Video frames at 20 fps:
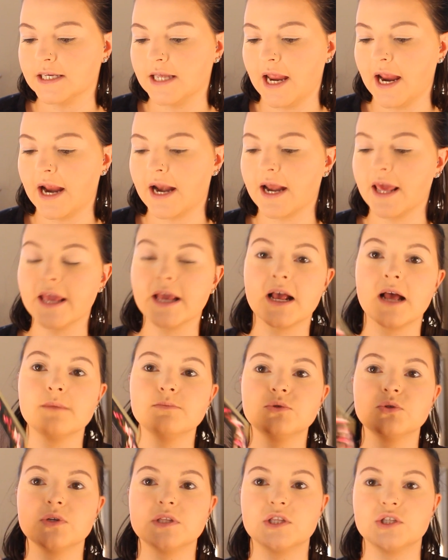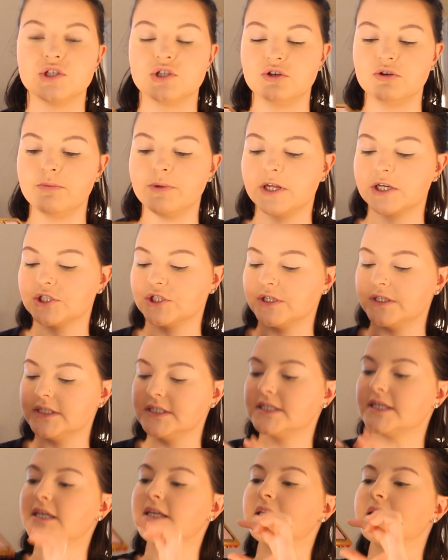And it comes with 2 blushes
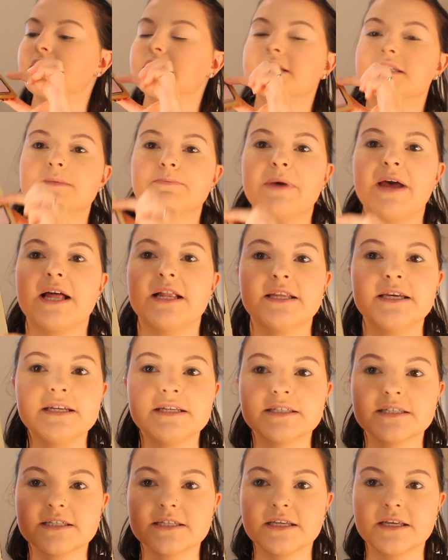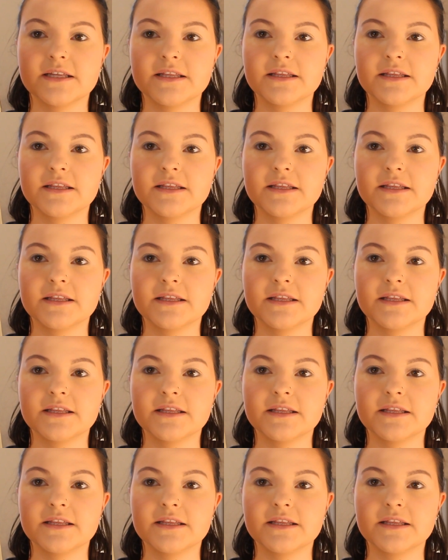in this palette.